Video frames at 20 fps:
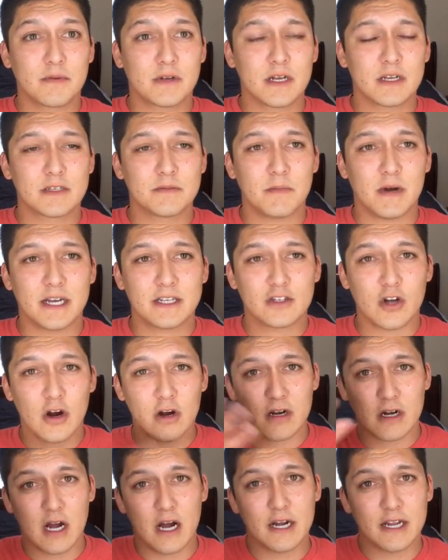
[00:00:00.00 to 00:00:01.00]
my
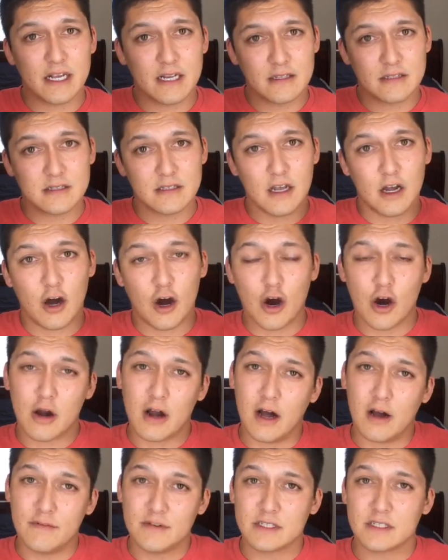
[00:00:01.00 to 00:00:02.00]
target audience are
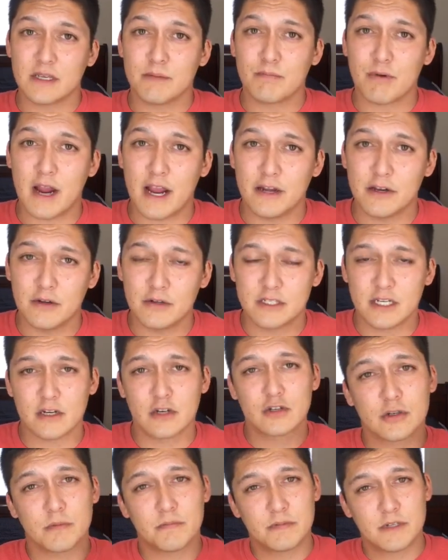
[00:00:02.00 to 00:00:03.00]
obviously brand new tinters